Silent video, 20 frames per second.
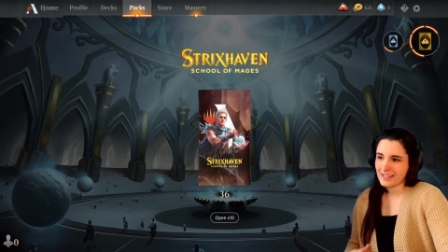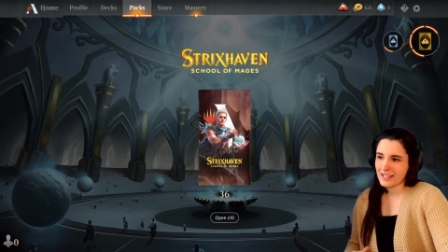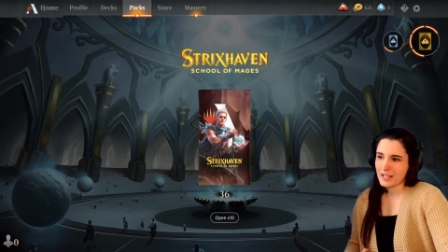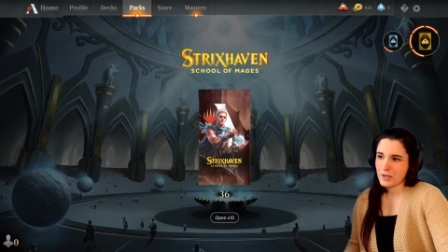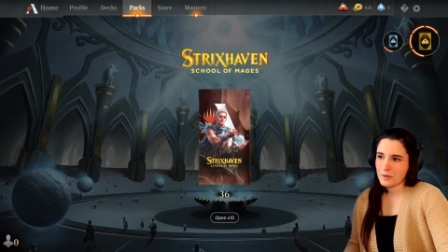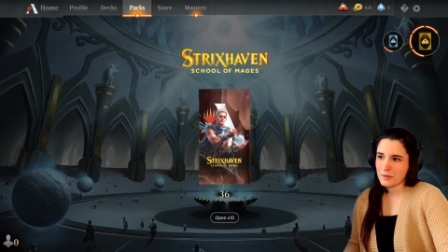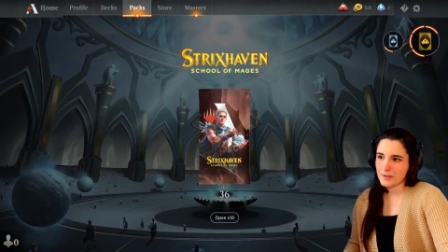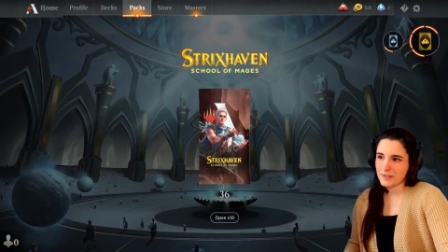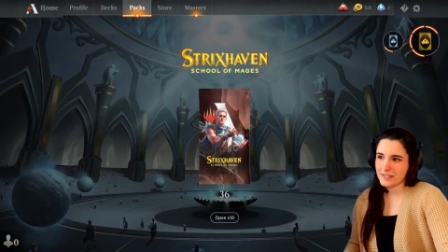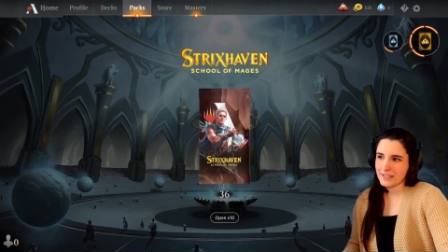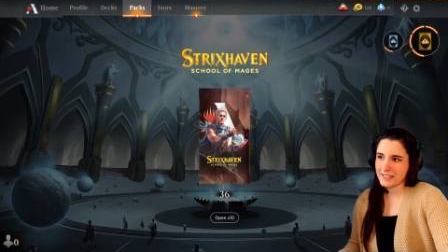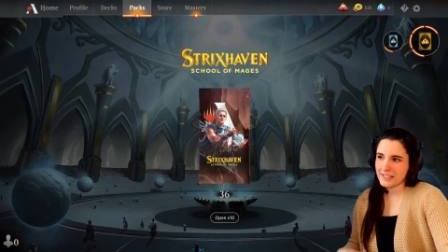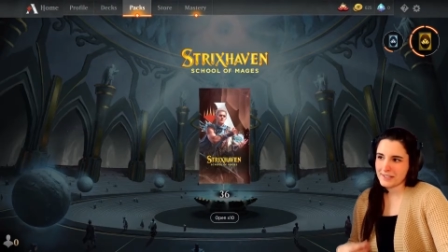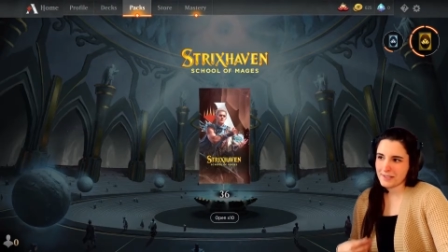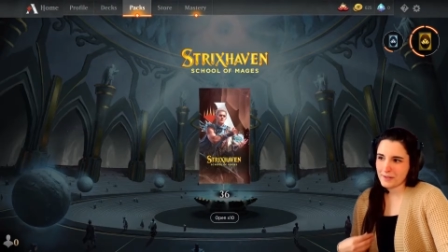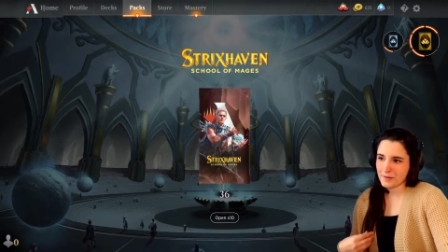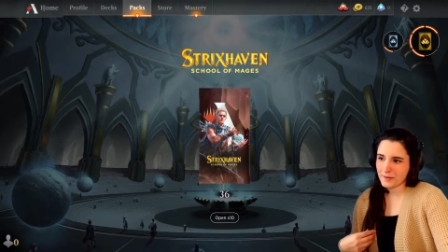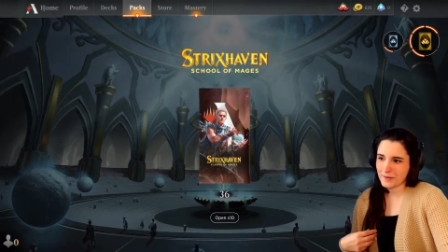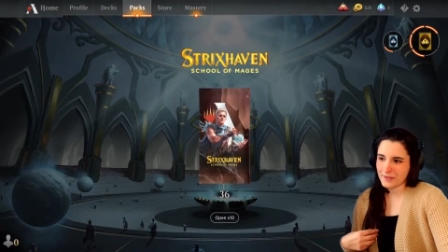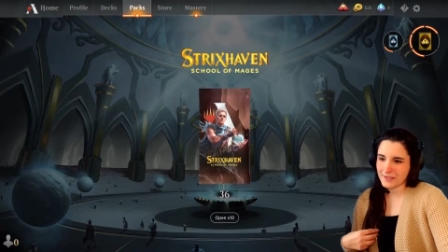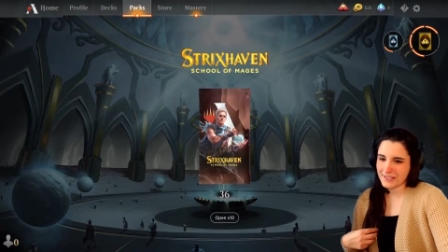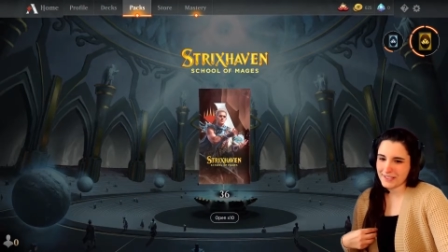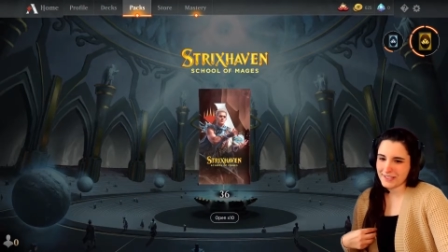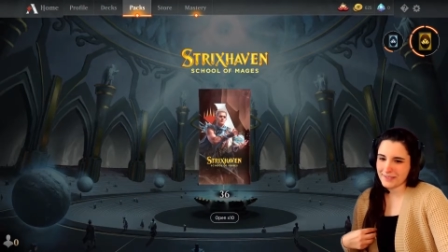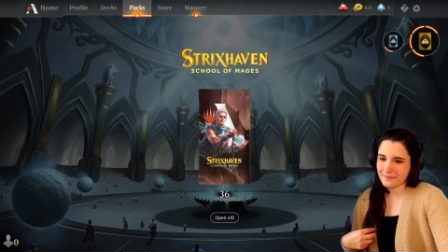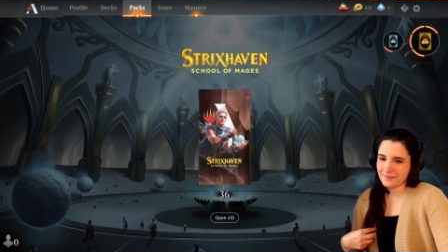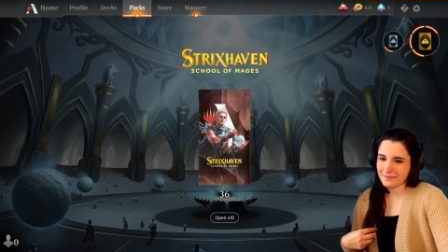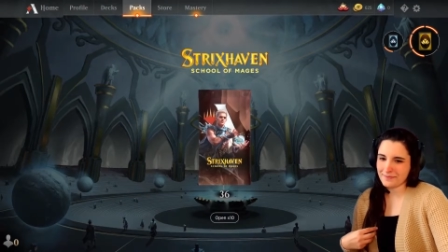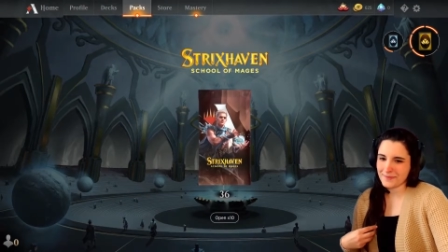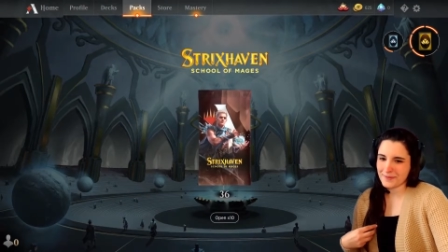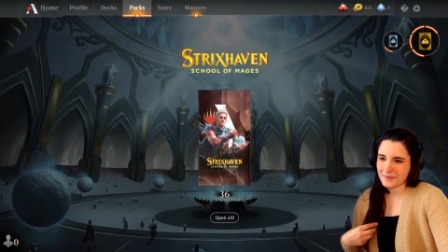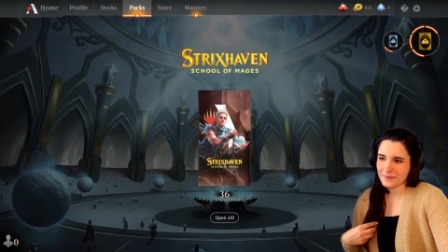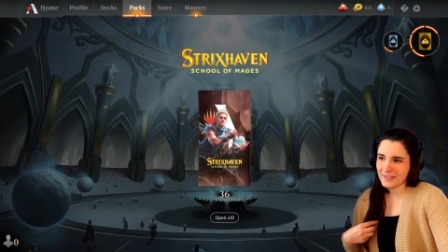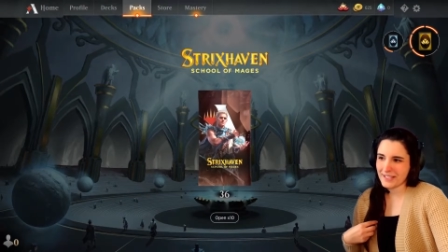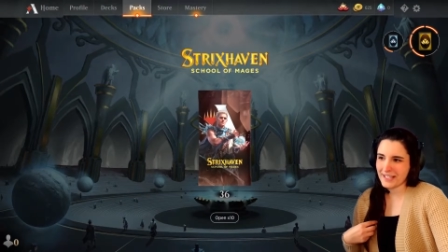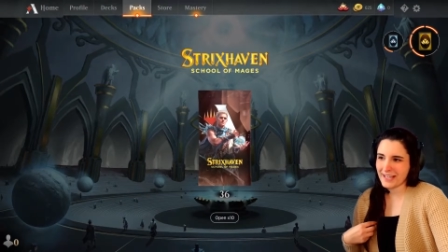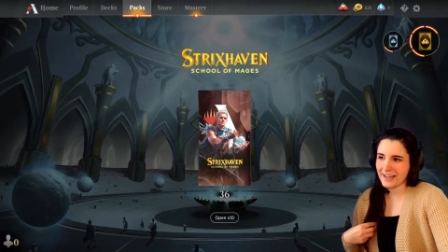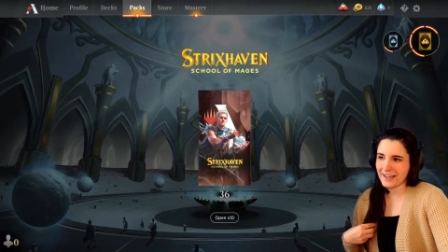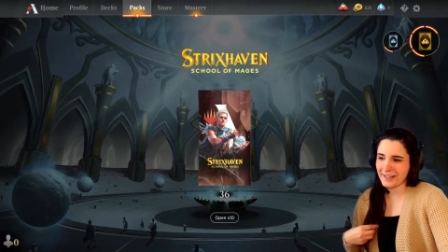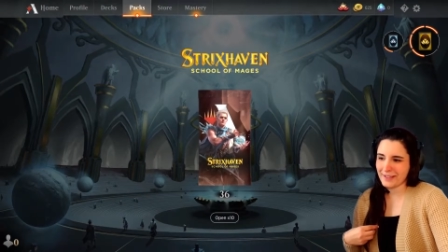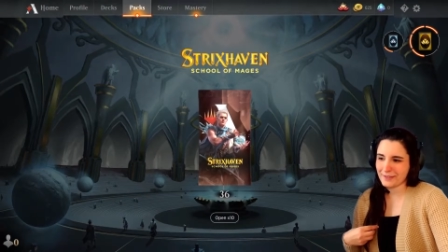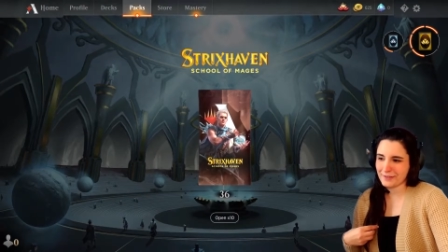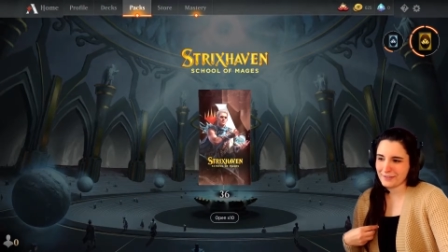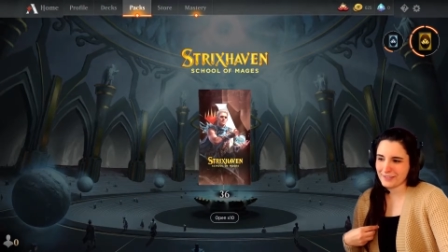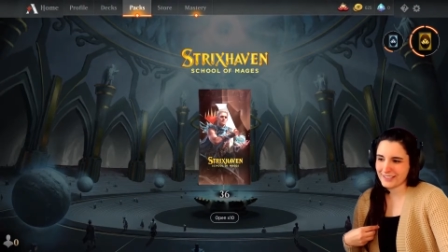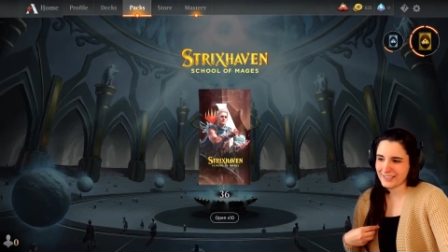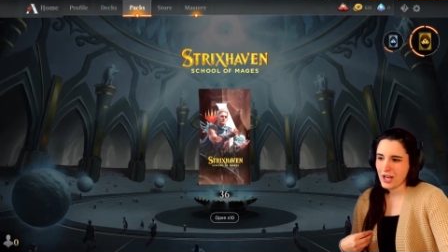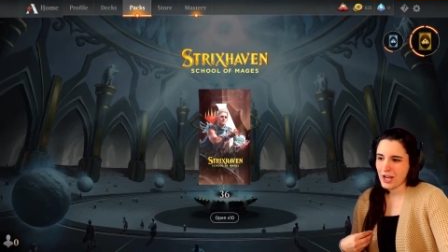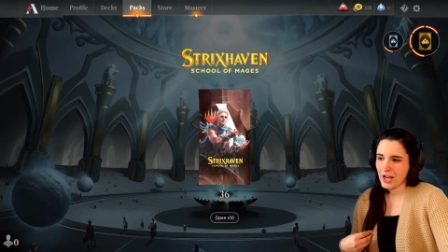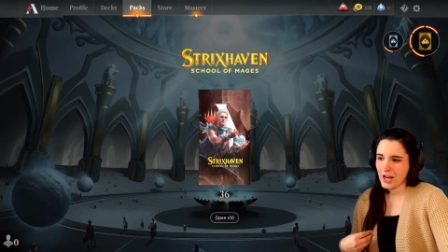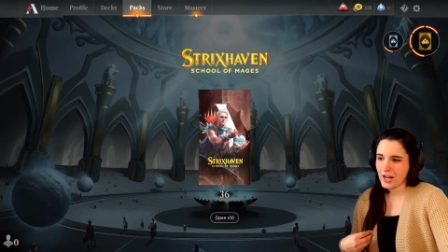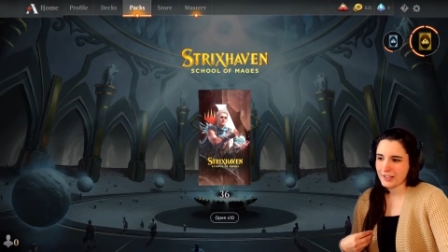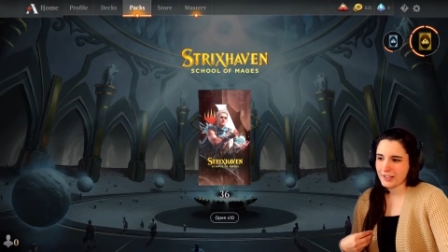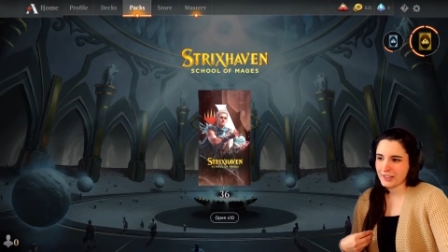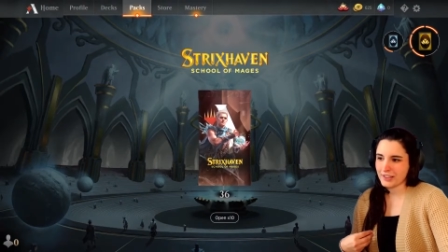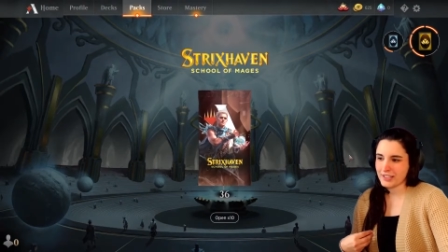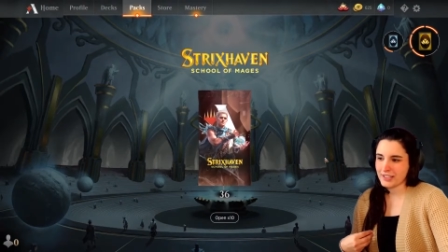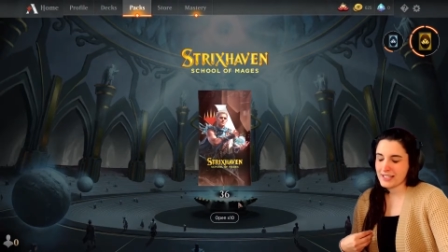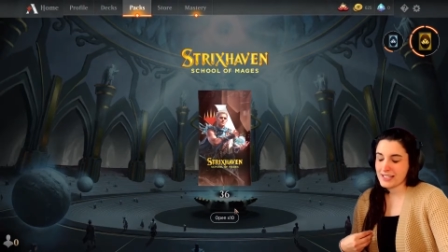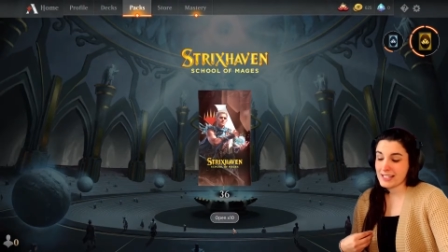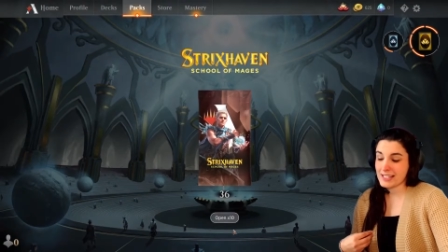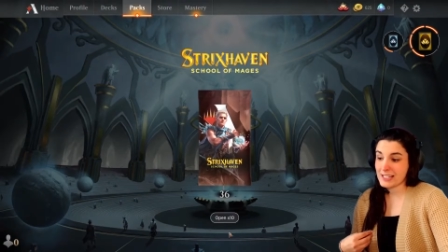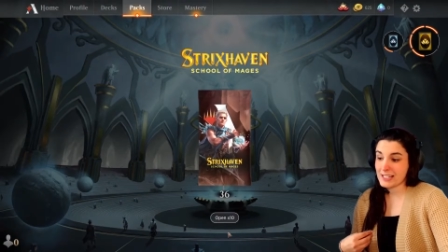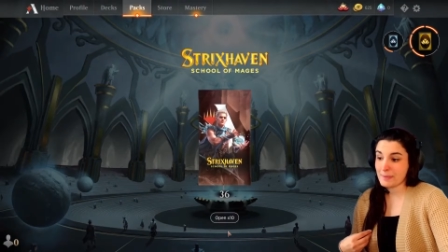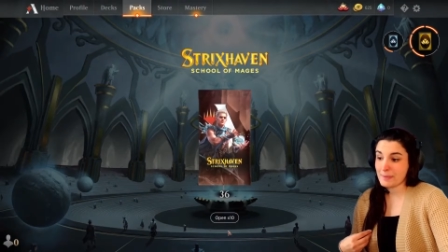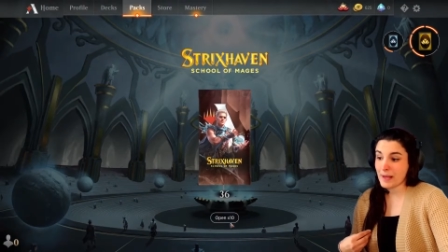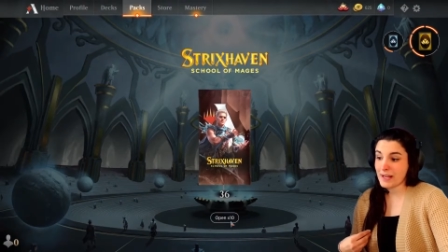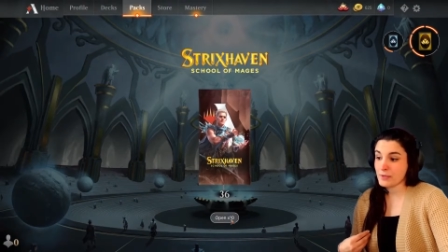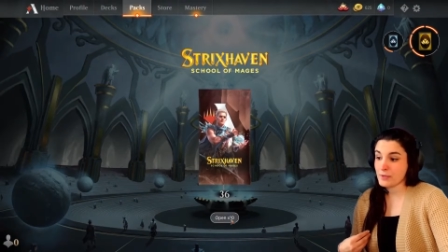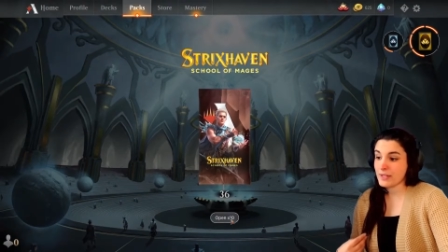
Oakley dokley, we have our 36 packs.